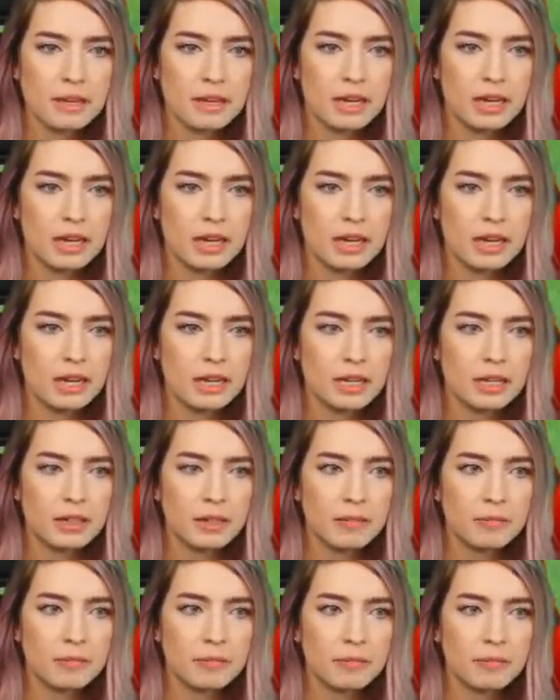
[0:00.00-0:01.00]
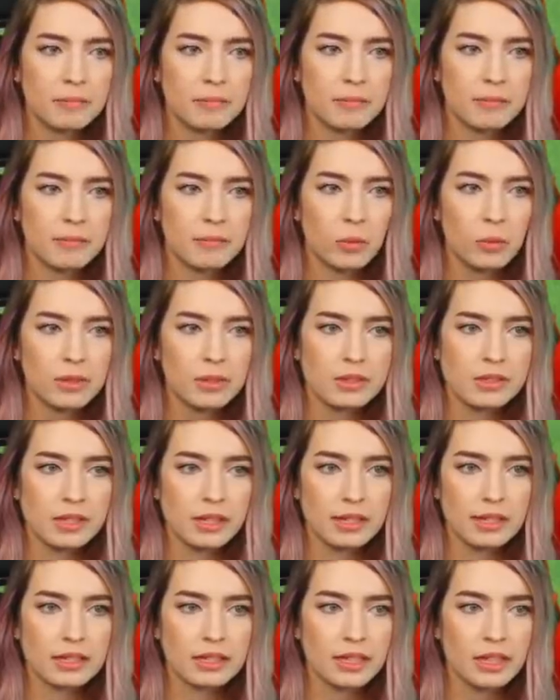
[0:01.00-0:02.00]
Oh, there's a
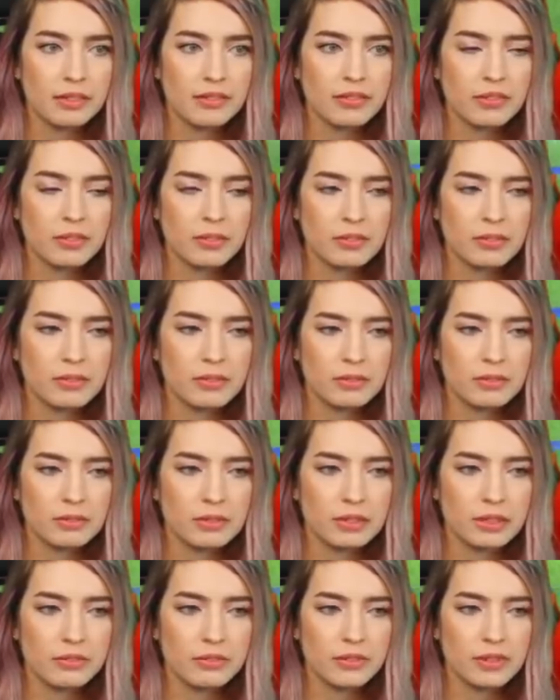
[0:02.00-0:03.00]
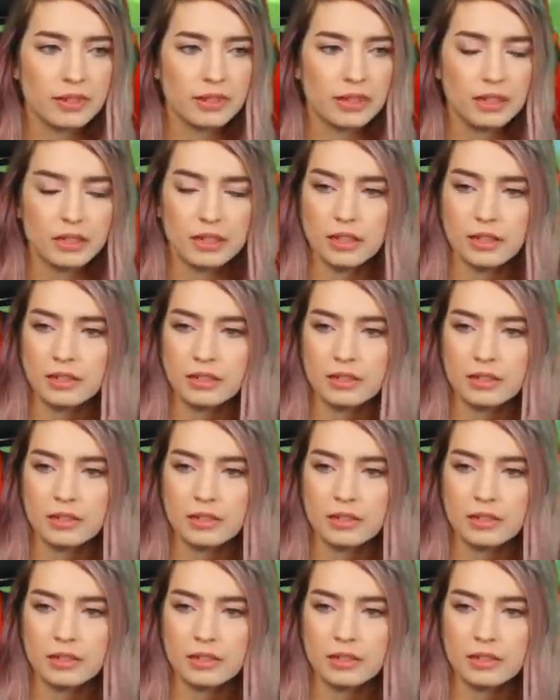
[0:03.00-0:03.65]
cliff there.